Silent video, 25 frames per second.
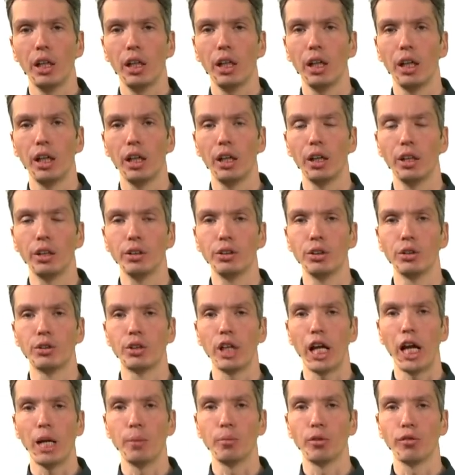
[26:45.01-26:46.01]
the
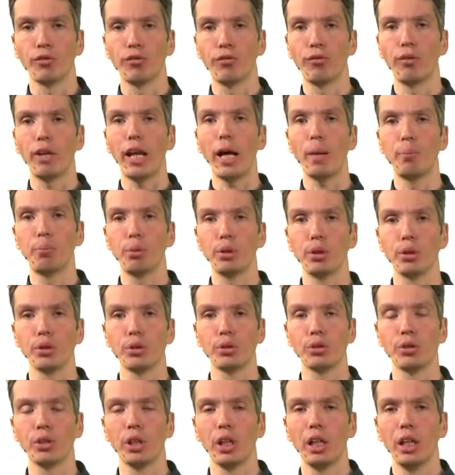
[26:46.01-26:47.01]
time of
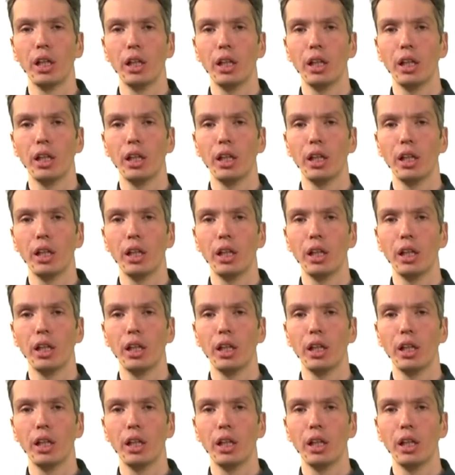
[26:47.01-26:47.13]
flappers,